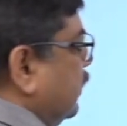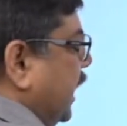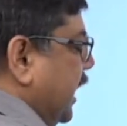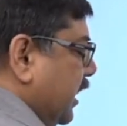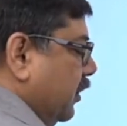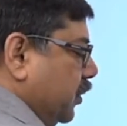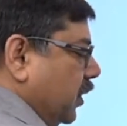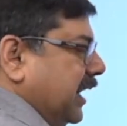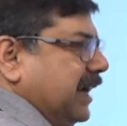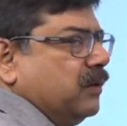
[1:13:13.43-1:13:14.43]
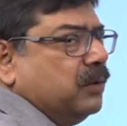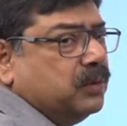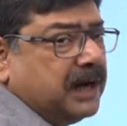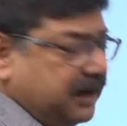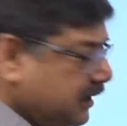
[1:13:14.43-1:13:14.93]
Anyhow, don't need to
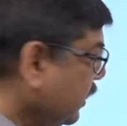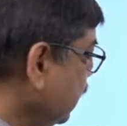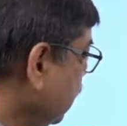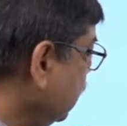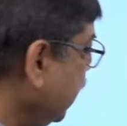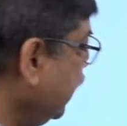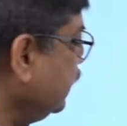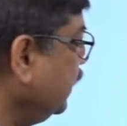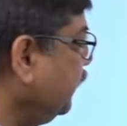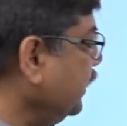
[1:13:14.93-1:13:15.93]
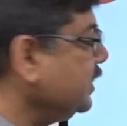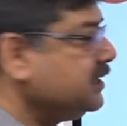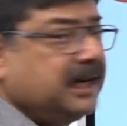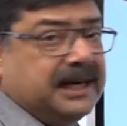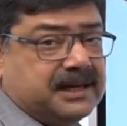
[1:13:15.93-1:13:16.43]
do that. Here the difference is
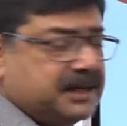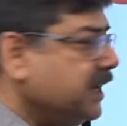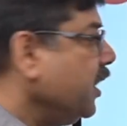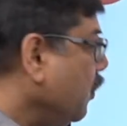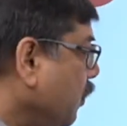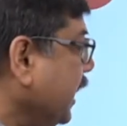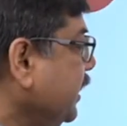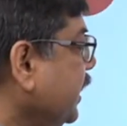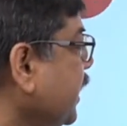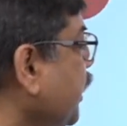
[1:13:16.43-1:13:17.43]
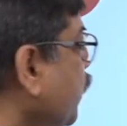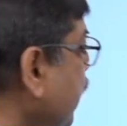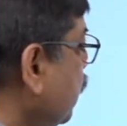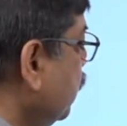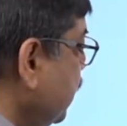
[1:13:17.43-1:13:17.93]
the least. One thing that you
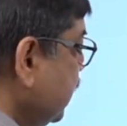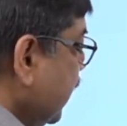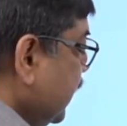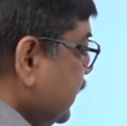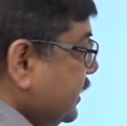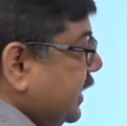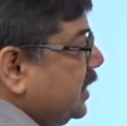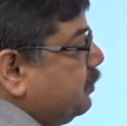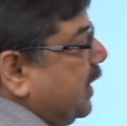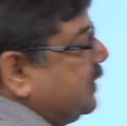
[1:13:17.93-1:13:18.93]
can do is 6 by